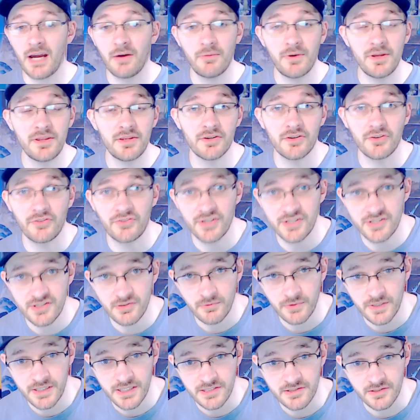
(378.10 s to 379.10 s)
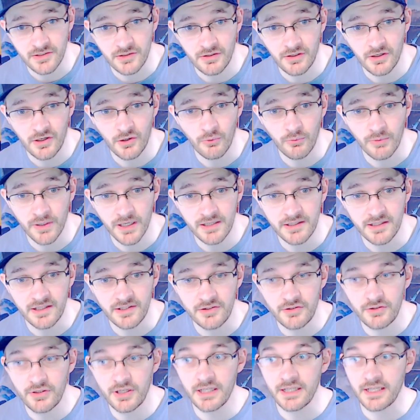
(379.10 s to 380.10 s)
with your situational
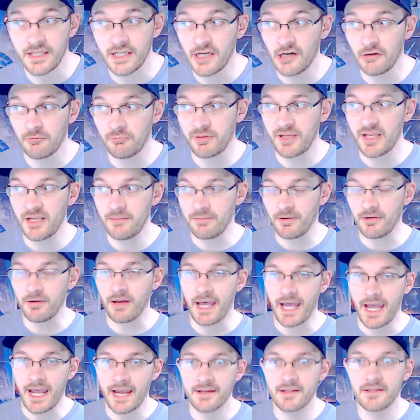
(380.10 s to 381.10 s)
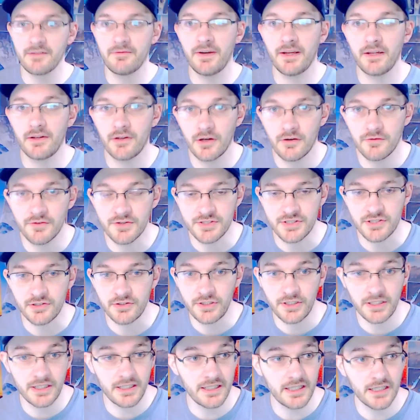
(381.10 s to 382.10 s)
awareness. You can hear people activate
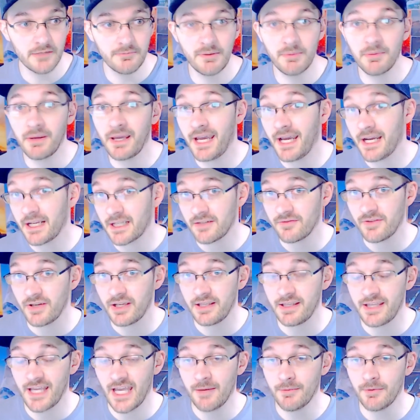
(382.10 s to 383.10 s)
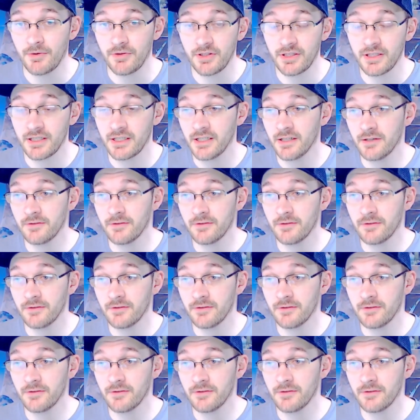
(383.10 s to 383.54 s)
overshoot. You can hear people activate camo. You can hear